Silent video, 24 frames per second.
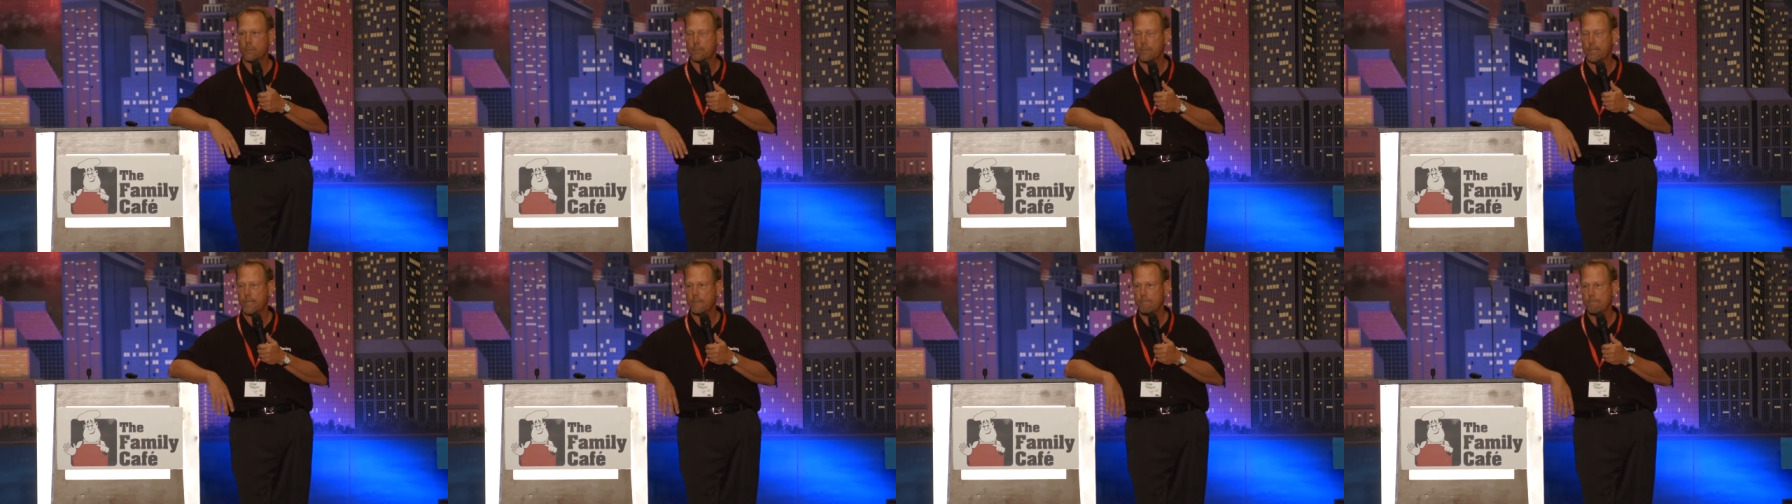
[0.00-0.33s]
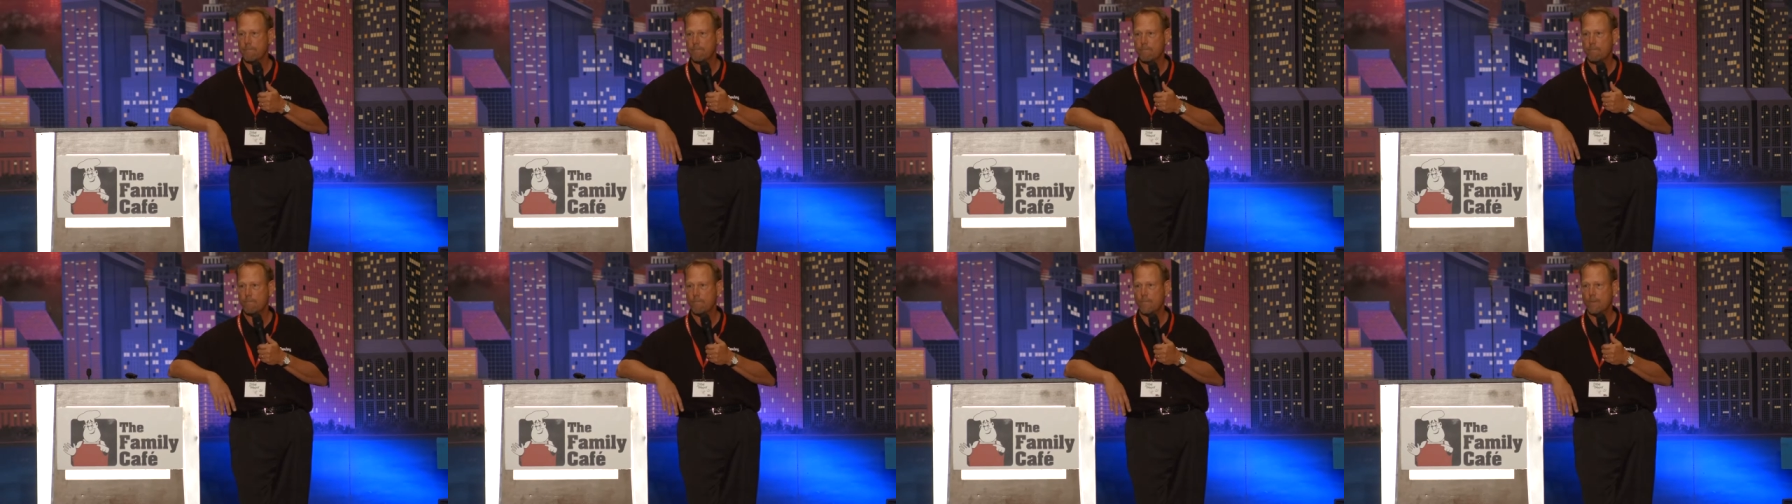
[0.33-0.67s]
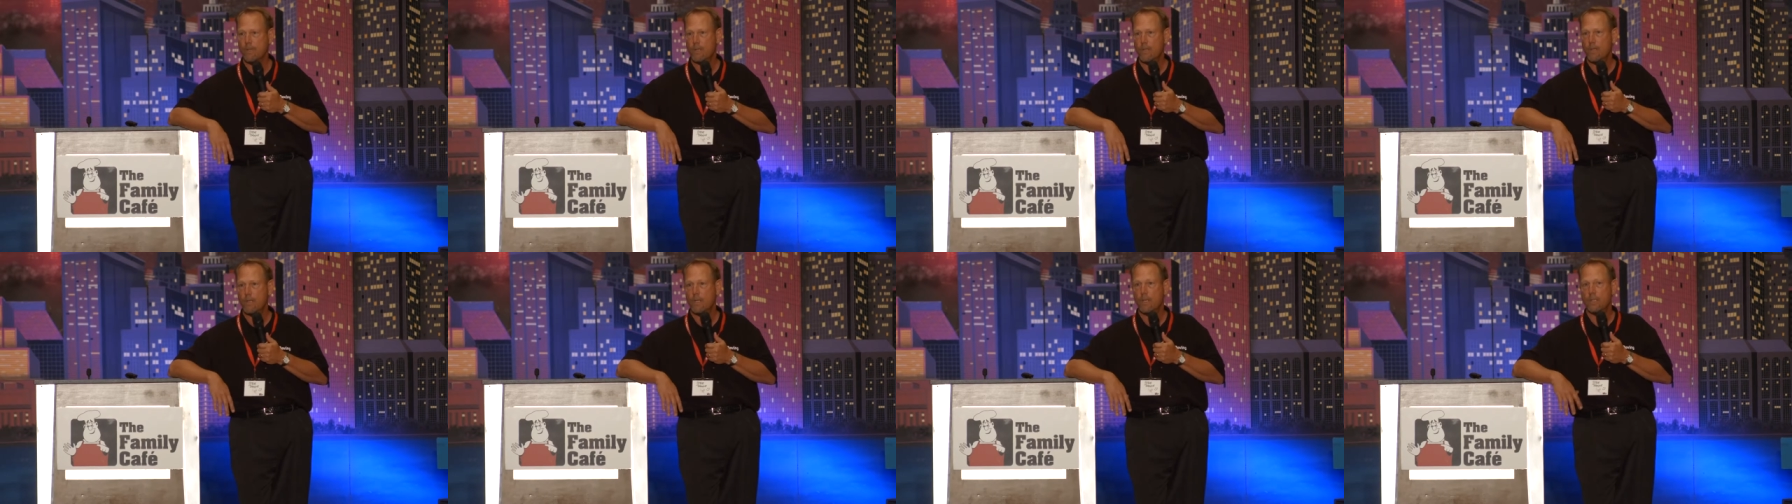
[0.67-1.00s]
to me.
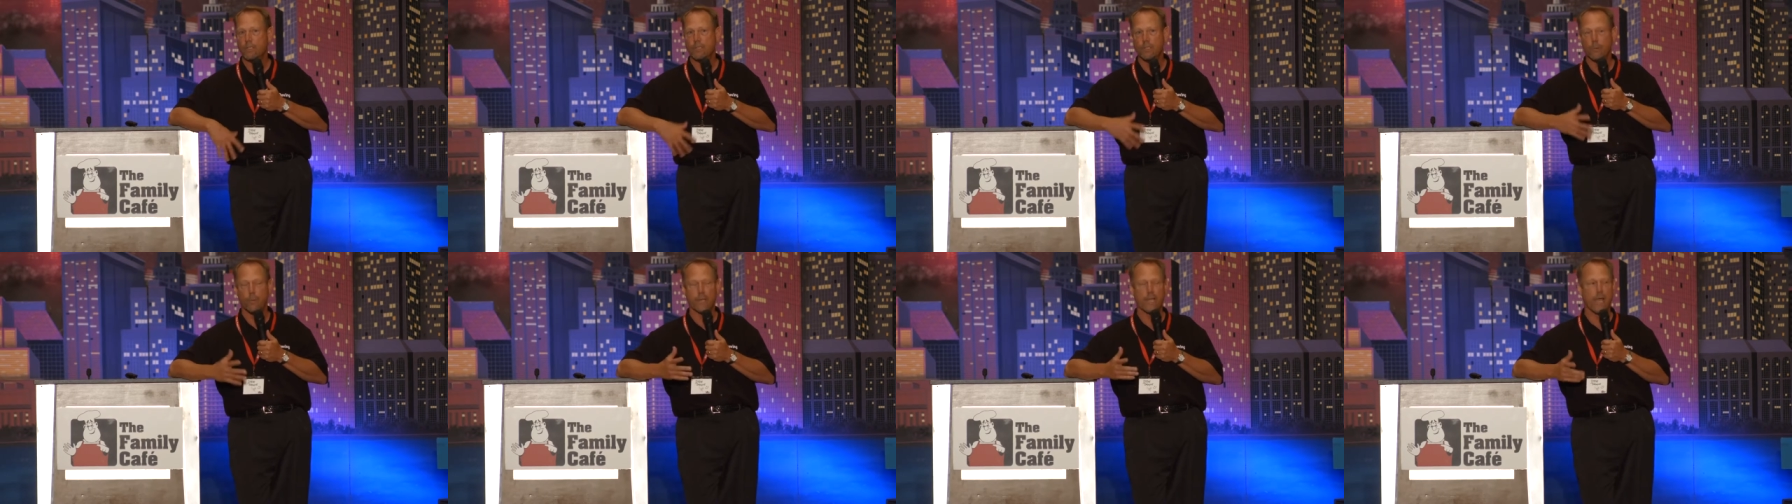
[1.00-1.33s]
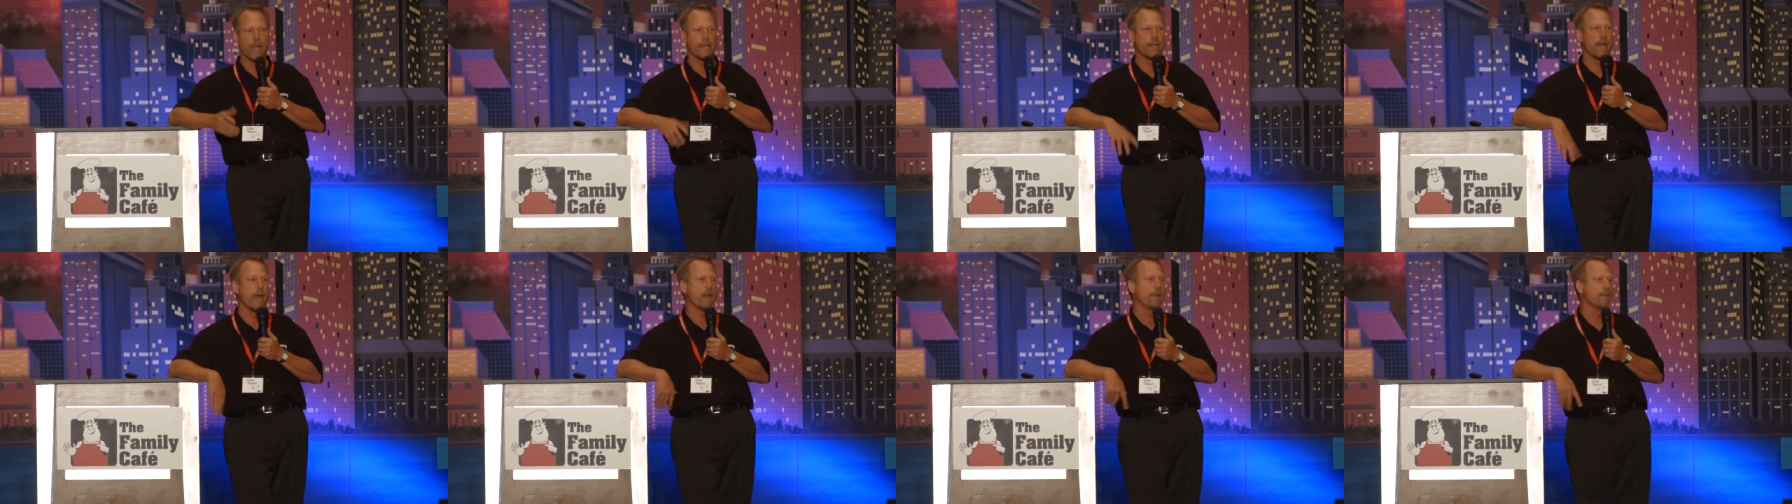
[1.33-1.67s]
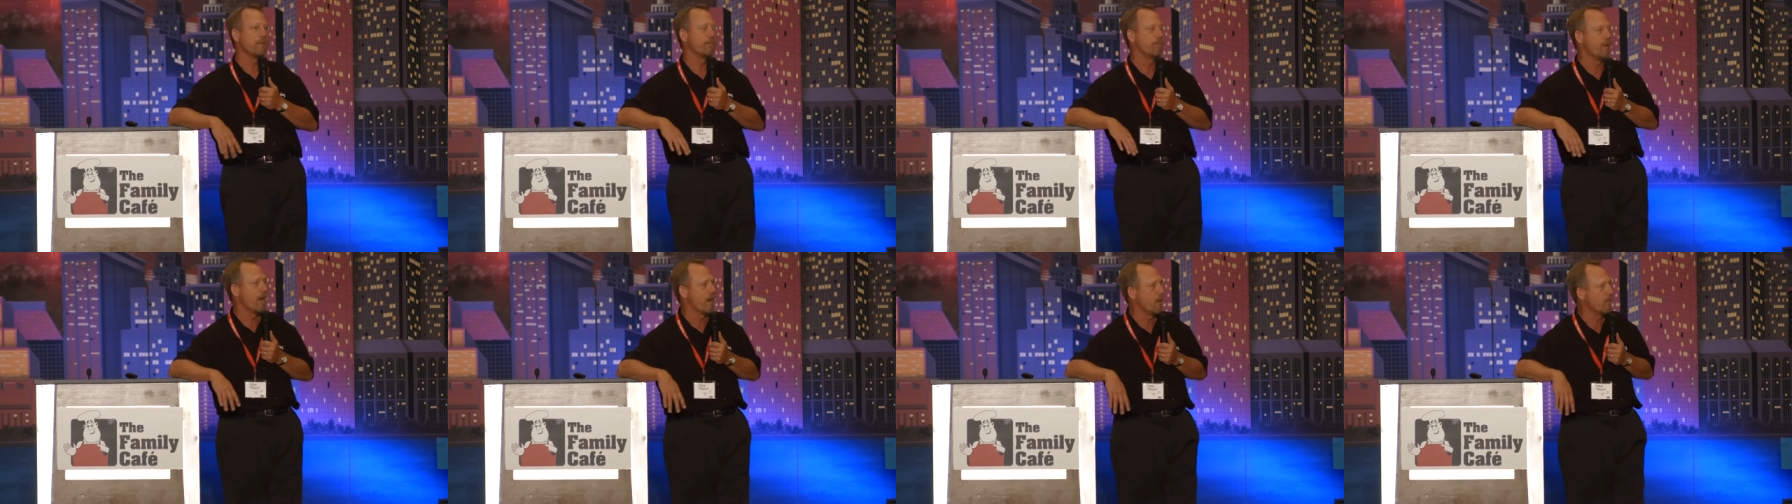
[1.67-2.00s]
So we got down to
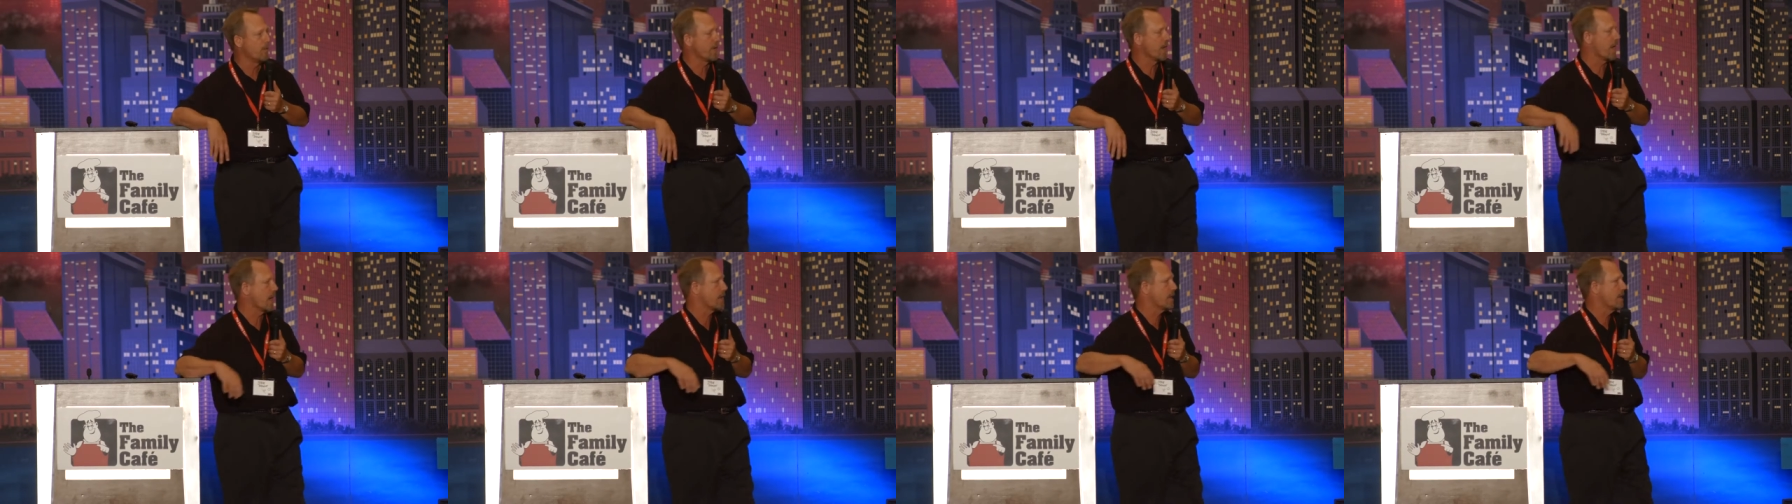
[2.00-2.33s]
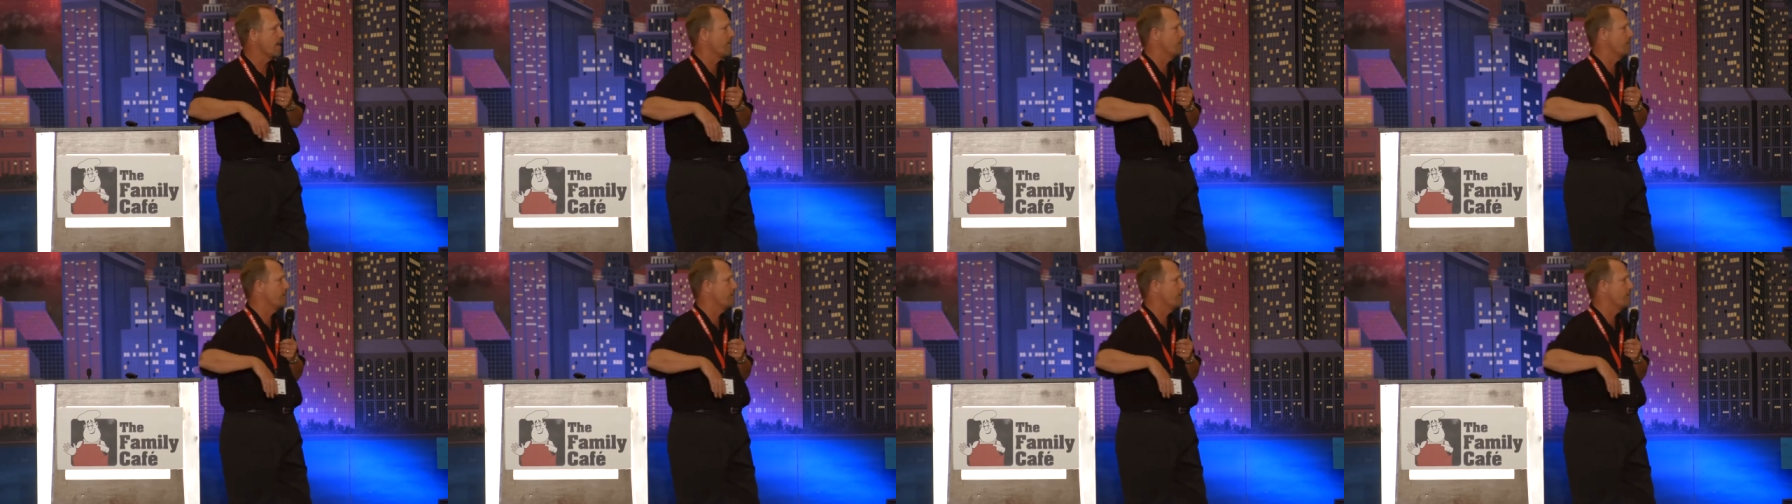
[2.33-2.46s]
the bar and we got